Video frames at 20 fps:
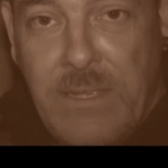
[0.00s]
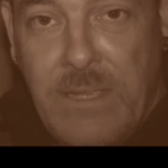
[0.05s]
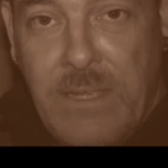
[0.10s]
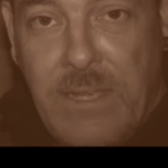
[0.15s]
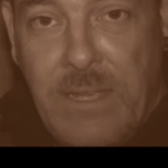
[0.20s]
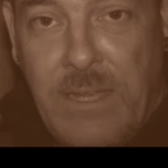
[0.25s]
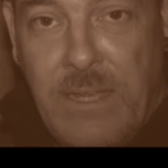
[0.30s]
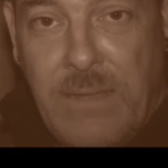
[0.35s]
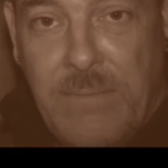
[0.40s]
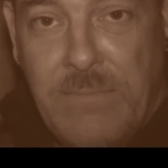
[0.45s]

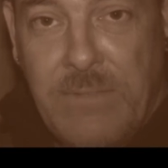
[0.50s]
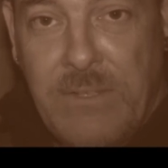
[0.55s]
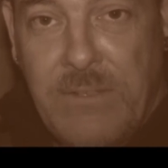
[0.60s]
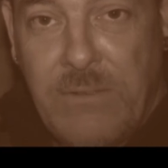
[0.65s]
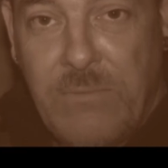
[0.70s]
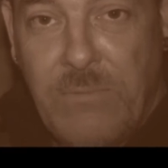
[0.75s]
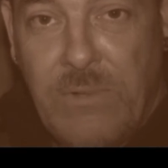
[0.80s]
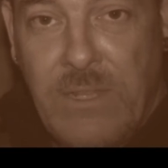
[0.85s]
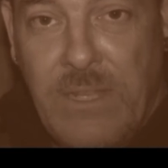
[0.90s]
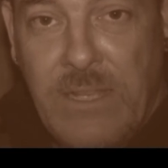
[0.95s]
You
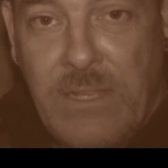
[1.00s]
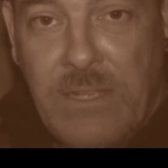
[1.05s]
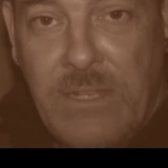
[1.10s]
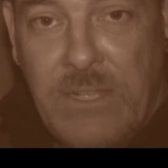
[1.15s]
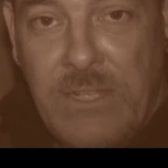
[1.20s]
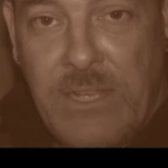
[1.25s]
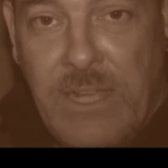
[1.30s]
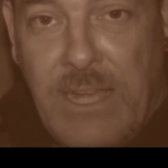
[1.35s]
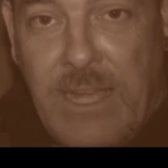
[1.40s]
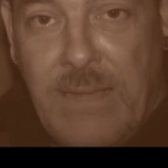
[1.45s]
do a really
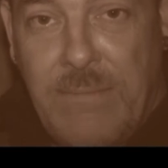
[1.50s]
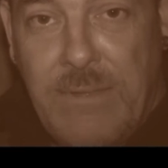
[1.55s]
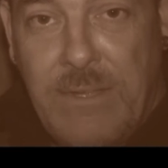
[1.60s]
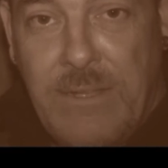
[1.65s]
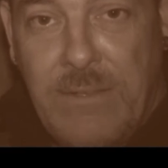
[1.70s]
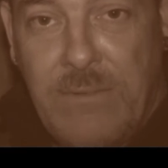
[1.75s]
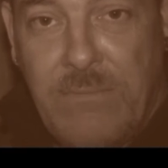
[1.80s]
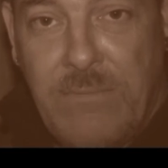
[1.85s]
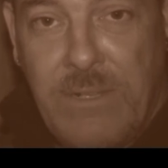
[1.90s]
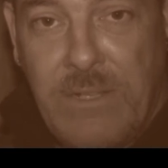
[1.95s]
good job.
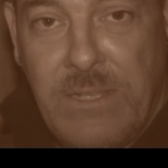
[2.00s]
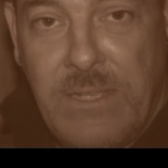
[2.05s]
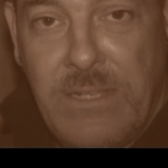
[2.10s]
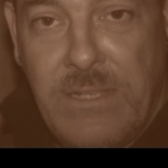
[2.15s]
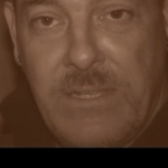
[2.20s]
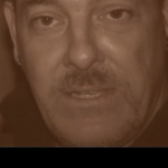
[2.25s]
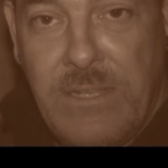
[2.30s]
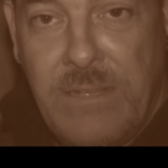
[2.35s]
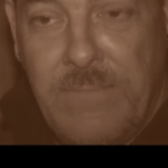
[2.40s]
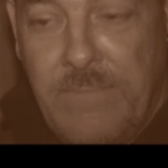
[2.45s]
Really
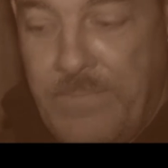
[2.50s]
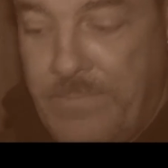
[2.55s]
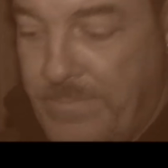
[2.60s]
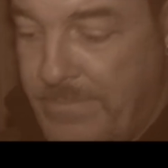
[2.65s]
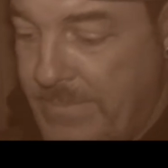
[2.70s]
good.